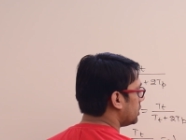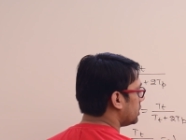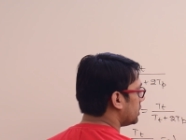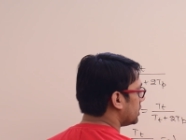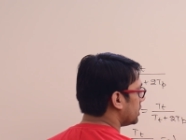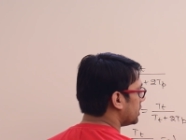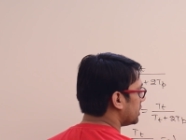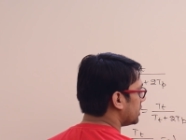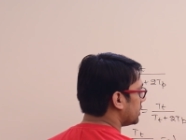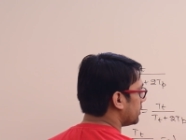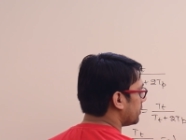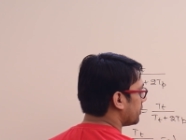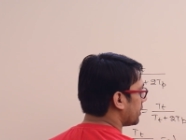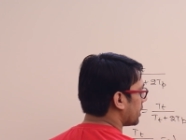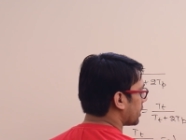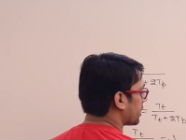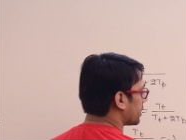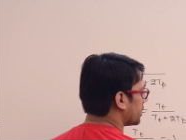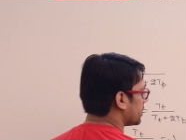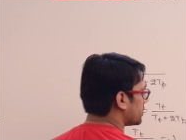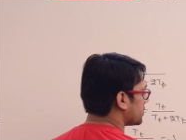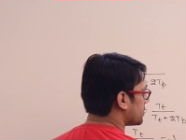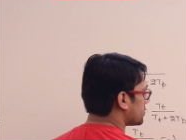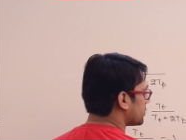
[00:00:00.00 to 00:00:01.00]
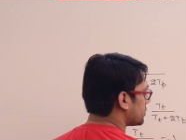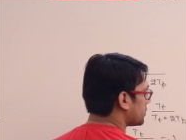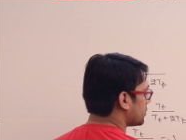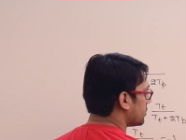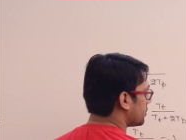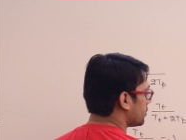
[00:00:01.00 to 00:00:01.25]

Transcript: T T packets.